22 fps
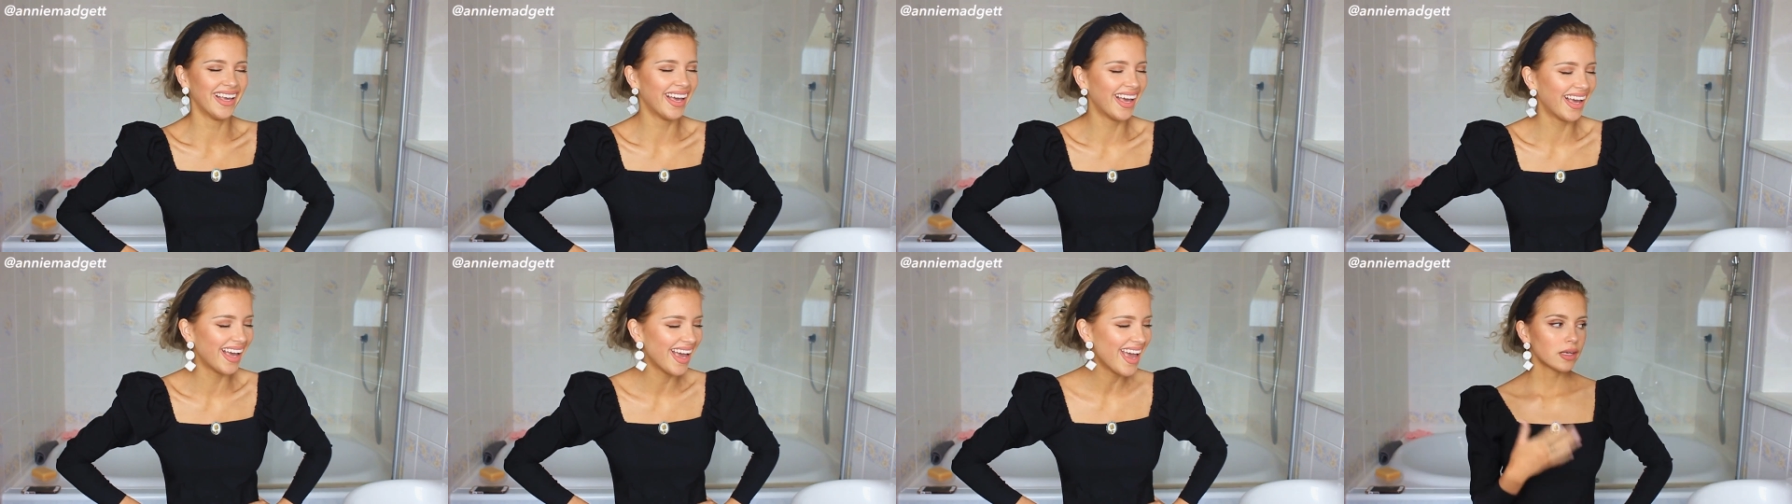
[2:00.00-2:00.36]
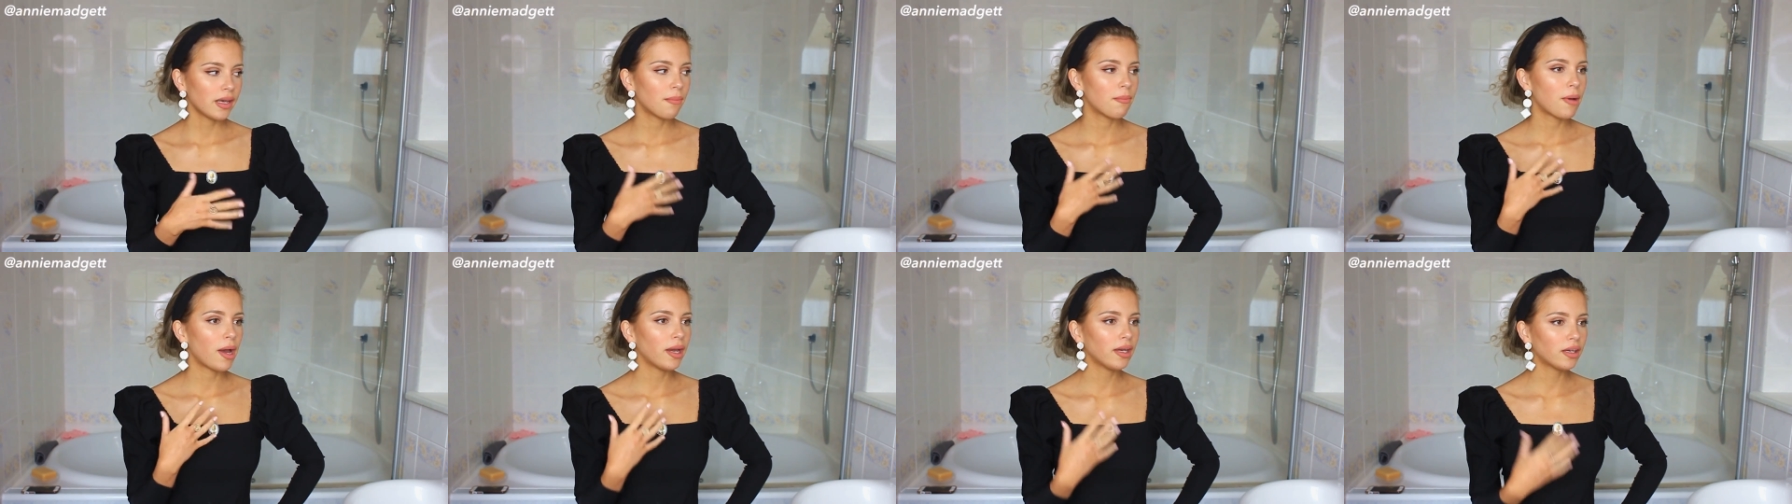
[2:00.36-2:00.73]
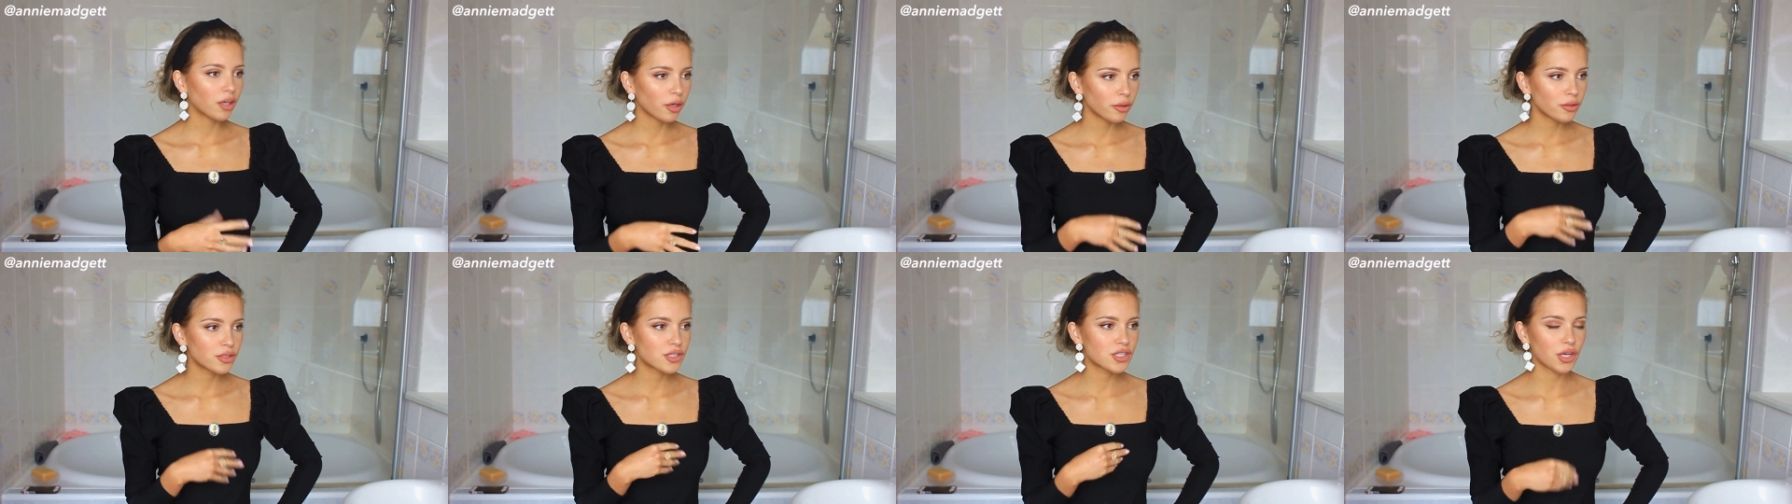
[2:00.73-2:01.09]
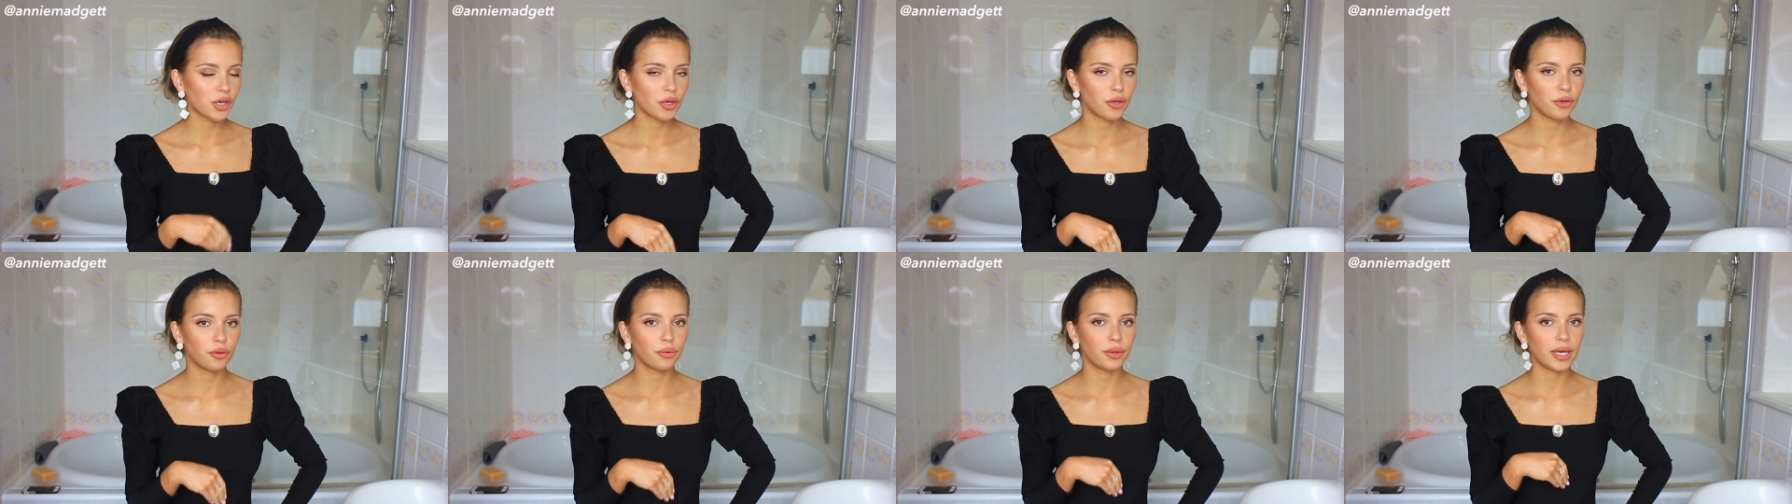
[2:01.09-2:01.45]
yeah, my
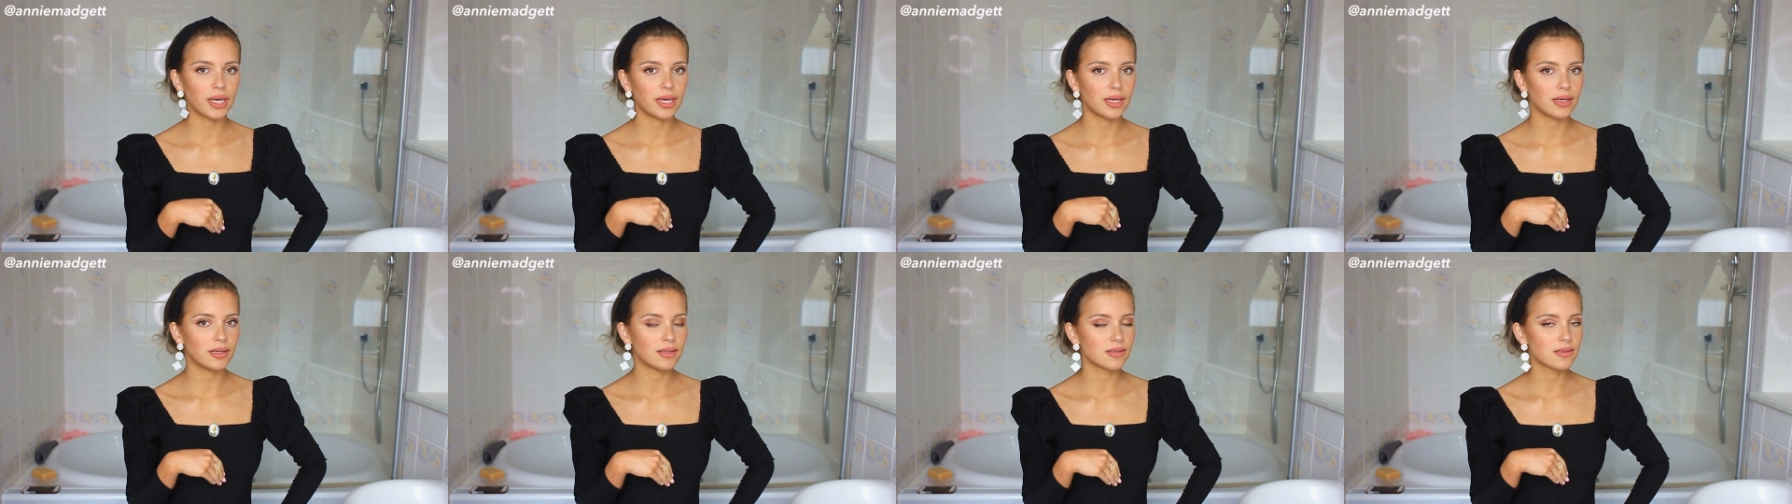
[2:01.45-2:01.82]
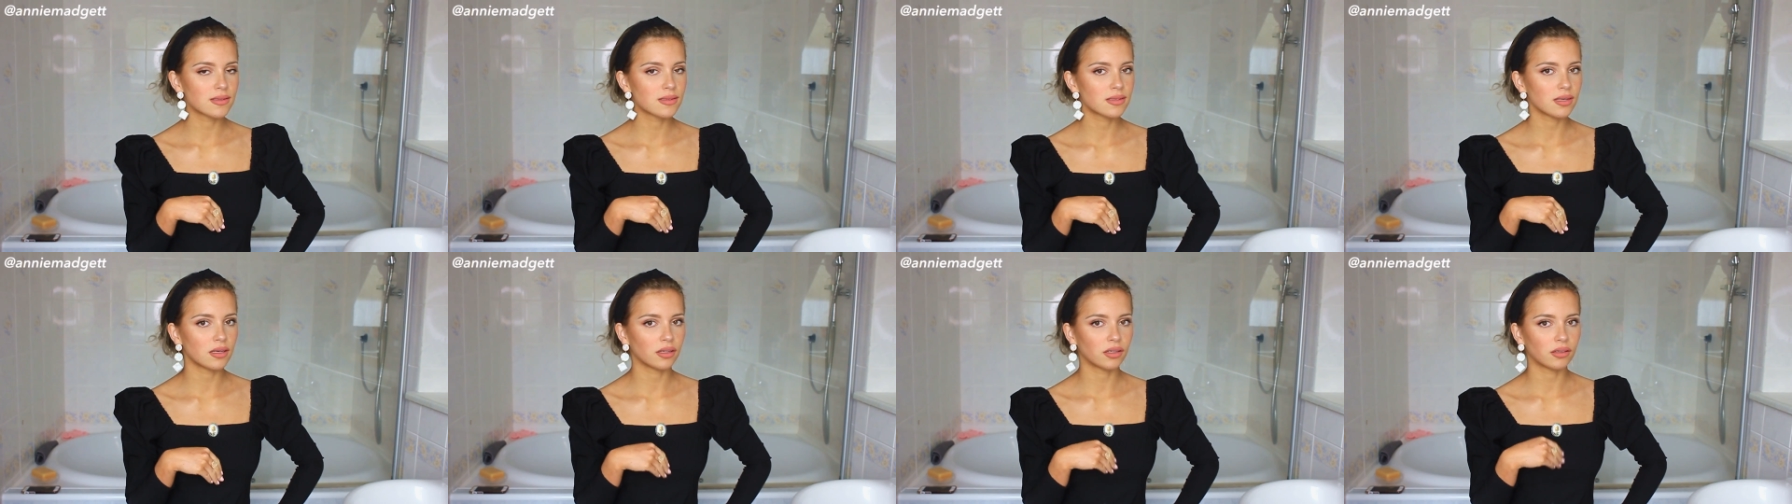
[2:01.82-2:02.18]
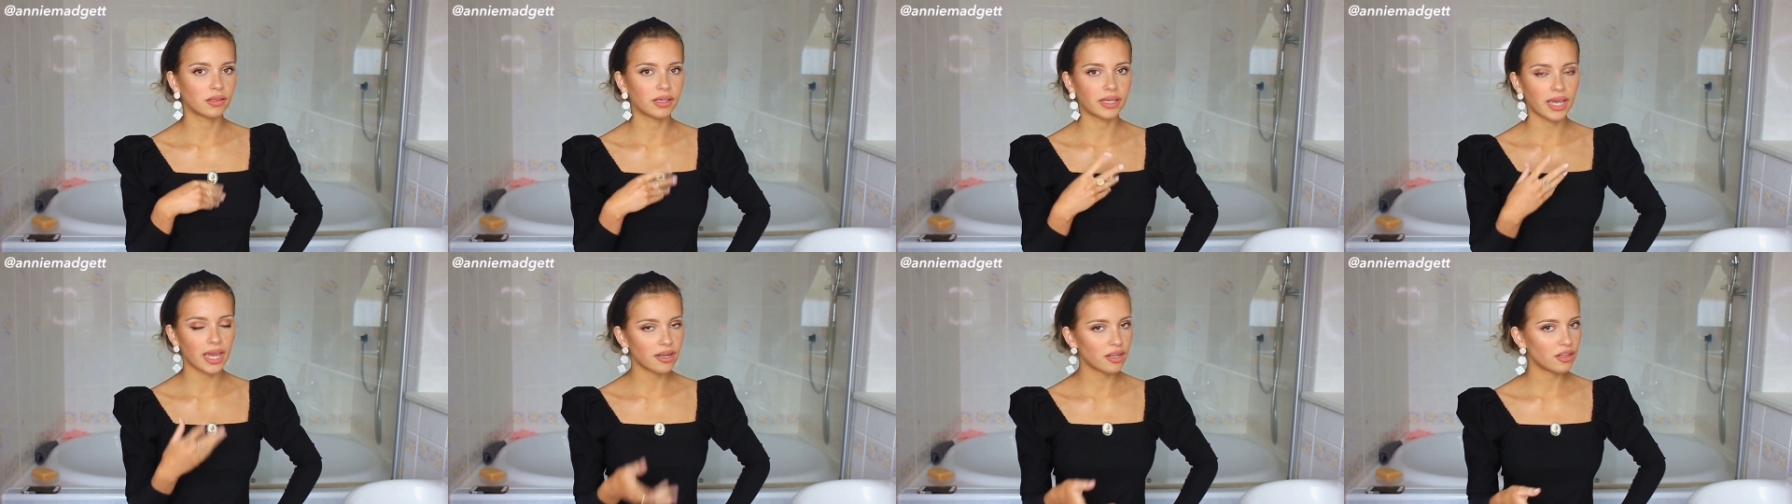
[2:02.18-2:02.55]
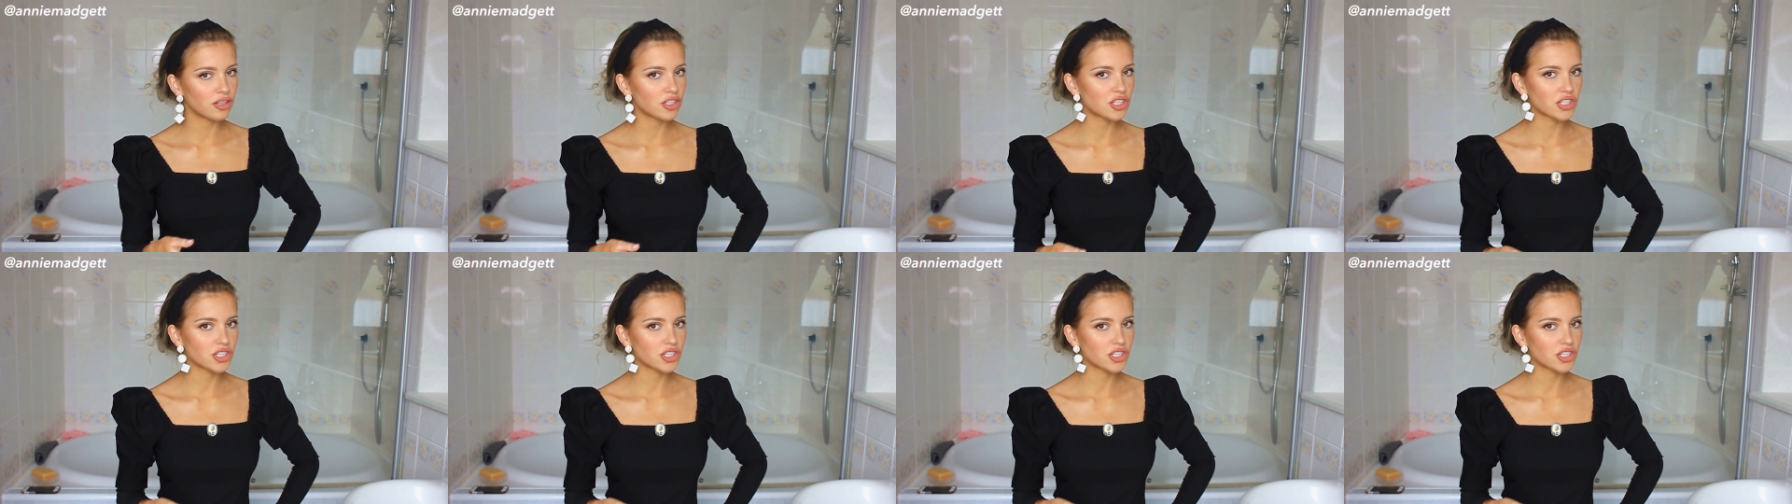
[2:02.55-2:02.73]
go-to is getting in the